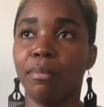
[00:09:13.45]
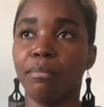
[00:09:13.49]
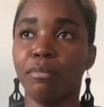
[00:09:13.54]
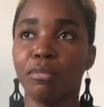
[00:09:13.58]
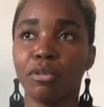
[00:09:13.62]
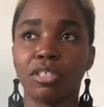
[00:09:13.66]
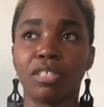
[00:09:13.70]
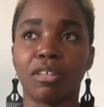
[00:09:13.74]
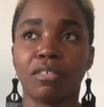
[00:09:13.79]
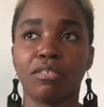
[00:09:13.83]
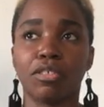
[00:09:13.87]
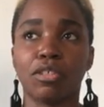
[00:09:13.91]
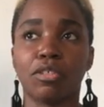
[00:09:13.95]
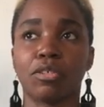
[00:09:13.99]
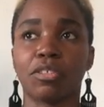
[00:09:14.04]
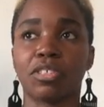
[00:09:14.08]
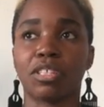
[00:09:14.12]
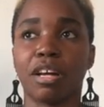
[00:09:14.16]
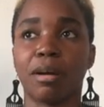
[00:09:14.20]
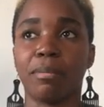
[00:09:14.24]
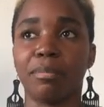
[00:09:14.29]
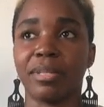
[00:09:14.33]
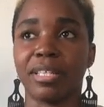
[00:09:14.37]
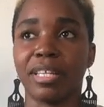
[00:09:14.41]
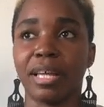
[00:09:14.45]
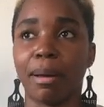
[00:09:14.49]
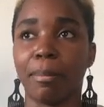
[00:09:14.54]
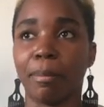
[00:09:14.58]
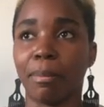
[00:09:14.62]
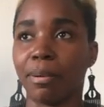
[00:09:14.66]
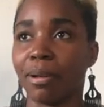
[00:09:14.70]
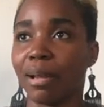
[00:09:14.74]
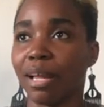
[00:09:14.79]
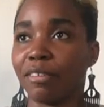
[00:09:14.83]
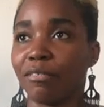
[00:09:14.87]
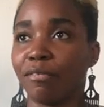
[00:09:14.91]
most of the social media
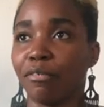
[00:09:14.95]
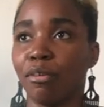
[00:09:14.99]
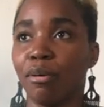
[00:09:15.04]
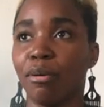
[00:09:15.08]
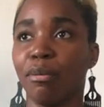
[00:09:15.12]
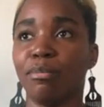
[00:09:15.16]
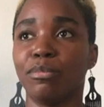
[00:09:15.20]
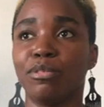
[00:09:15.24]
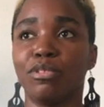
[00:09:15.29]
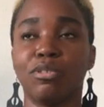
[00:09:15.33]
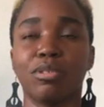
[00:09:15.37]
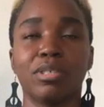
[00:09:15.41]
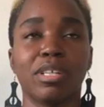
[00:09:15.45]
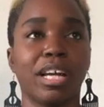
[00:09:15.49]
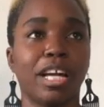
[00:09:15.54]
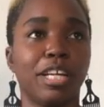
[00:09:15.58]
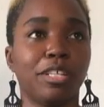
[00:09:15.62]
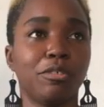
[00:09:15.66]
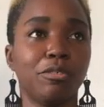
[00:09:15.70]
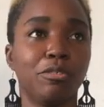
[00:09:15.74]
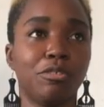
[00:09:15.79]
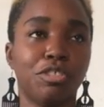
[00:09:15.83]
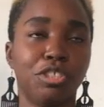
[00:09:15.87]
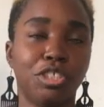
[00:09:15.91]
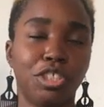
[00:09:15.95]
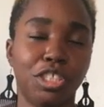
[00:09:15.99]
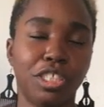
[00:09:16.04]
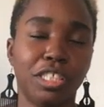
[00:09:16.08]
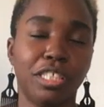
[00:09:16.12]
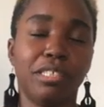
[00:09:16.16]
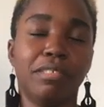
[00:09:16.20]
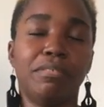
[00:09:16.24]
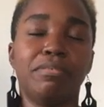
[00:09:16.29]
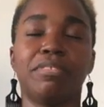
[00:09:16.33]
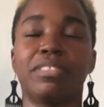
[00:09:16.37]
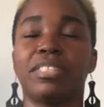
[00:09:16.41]
platforms, you can use
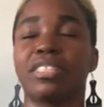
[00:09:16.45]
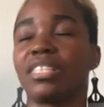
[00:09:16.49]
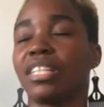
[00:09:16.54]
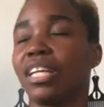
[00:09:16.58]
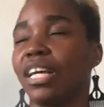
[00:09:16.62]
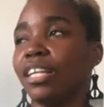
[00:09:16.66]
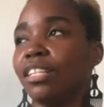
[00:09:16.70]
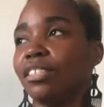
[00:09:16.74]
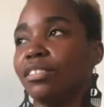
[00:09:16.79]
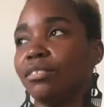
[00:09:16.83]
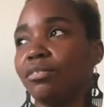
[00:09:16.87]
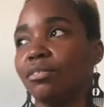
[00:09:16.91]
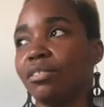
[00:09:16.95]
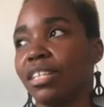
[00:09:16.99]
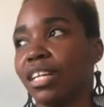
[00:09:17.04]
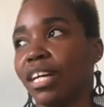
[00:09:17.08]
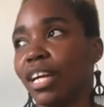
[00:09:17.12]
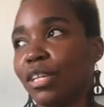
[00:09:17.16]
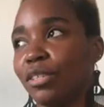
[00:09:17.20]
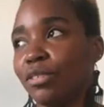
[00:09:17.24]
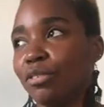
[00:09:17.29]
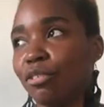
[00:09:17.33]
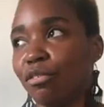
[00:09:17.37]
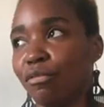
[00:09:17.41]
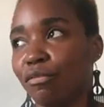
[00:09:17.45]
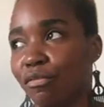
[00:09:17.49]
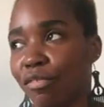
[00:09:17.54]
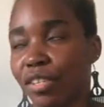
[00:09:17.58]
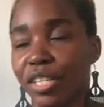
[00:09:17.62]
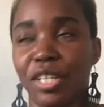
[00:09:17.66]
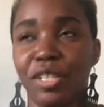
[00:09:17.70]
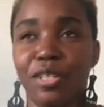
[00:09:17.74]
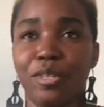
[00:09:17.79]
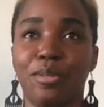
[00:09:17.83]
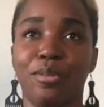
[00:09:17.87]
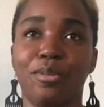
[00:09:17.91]
GIFs and you can use
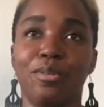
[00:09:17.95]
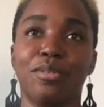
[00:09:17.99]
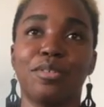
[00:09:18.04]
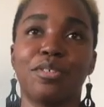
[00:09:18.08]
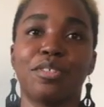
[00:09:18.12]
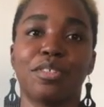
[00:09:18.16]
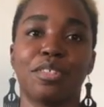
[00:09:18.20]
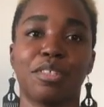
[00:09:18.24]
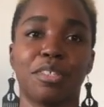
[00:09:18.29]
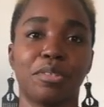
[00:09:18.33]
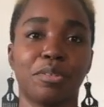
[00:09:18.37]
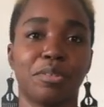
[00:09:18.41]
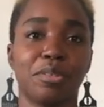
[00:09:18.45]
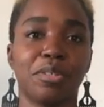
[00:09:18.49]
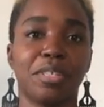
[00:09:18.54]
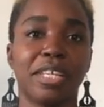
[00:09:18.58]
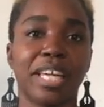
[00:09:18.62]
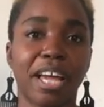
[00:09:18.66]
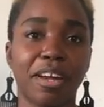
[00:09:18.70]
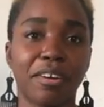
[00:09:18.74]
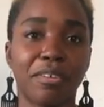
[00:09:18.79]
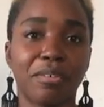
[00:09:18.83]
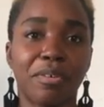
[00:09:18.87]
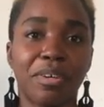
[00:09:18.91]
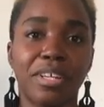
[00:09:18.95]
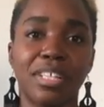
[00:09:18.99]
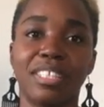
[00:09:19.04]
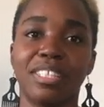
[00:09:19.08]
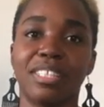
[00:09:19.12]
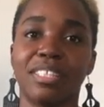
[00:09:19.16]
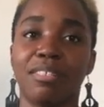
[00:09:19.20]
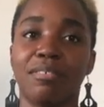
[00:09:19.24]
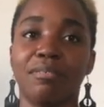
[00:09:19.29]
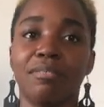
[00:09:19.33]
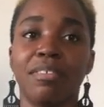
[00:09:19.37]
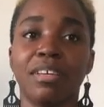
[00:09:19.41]
videos. So you get
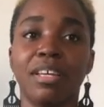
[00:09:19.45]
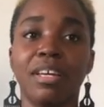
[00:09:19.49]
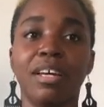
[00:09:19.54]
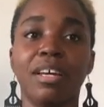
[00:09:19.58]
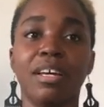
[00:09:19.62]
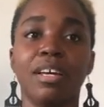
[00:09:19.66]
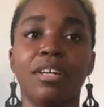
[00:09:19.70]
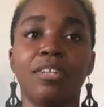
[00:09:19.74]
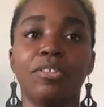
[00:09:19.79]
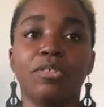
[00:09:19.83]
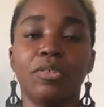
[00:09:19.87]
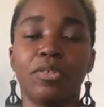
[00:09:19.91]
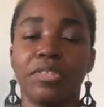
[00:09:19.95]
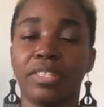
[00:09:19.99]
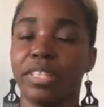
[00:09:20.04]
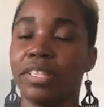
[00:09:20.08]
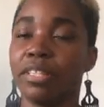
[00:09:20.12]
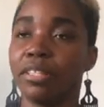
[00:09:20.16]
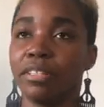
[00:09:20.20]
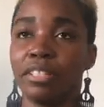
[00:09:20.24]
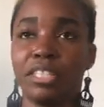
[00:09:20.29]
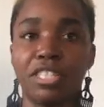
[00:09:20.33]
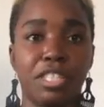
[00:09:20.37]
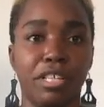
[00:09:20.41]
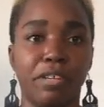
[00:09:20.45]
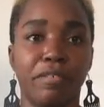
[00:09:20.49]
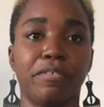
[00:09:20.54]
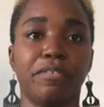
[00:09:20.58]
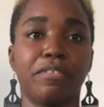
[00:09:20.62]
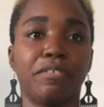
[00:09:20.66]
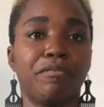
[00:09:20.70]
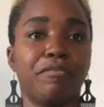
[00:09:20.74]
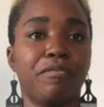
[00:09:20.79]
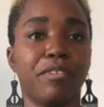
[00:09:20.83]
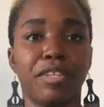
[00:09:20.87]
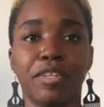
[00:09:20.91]
creative using
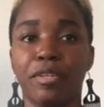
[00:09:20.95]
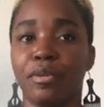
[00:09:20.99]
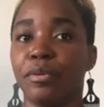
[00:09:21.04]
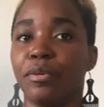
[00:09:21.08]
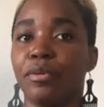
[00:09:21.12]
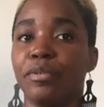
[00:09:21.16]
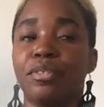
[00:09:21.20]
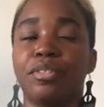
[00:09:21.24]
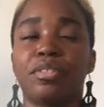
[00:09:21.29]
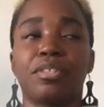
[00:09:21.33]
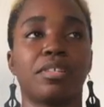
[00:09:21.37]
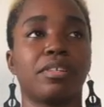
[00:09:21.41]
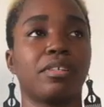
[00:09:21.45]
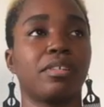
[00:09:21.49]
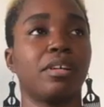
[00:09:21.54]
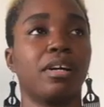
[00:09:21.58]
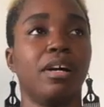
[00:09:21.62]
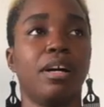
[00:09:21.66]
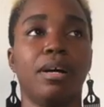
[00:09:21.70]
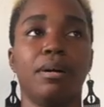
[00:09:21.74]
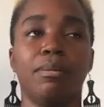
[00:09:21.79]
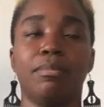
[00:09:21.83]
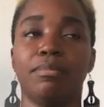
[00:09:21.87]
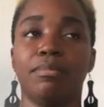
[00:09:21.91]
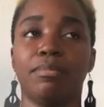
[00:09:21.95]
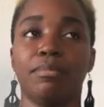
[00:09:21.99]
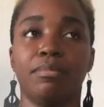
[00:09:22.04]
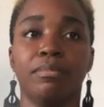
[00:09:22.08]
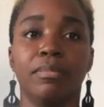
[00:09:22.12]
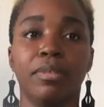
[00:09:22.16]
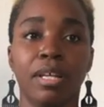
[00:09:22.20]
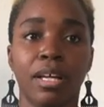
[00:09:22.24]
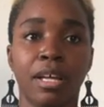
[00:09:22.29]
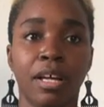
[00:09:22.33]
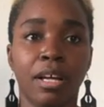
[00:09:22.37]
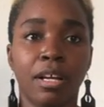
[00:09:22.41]
GIFs, videos
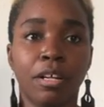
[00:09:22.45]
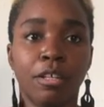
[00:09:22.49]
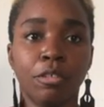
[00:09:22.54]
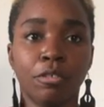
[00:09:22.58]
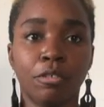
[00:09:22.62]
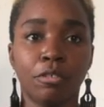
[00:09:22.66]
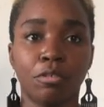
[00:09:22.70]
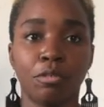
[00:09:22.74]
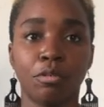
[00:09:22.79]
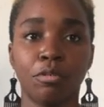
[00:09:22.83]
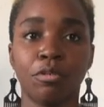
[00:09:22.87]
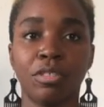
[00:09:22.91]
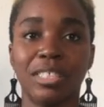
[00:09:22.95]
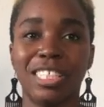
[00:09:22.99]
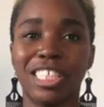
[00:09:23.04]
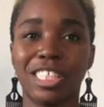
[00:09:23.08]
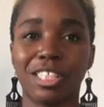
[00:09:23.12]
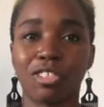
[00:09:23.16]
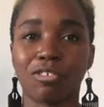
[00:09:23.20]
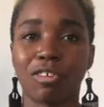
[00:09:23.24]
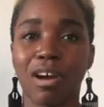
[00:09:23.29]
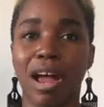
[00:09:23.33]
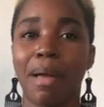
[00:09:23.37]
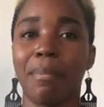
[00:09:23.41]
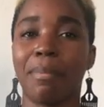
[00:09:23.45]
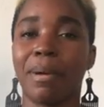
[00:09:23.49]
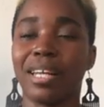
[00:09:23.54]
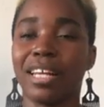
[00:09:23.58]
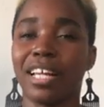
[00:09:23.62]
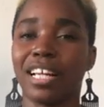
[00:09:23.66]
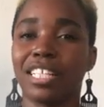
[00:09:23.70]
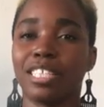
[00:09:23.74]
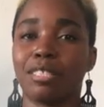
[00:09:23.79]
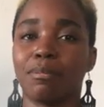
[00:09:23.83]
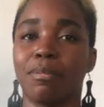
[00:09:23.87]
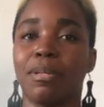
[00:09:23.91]
to describe and
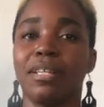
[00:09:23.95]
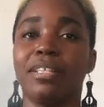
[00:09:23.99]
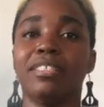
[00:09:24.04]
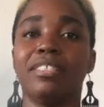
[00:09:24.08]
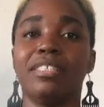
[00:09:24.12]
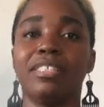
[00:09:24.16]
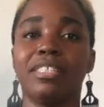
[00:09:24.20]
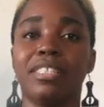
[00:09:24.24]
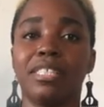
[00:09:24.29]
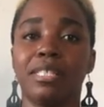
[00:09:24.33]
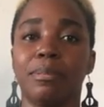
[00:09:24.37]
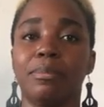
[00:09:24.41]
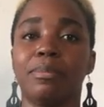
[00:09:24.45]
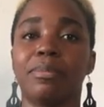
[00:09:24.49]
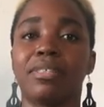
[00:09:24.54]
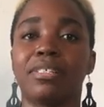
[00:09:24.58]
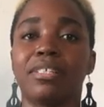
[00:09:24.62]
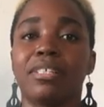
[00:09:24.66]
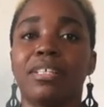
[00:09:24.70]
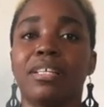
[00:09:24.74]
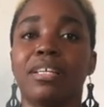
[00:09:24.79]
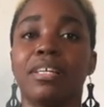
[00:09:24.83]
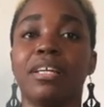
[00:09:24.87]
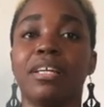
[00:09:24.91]
explain the tips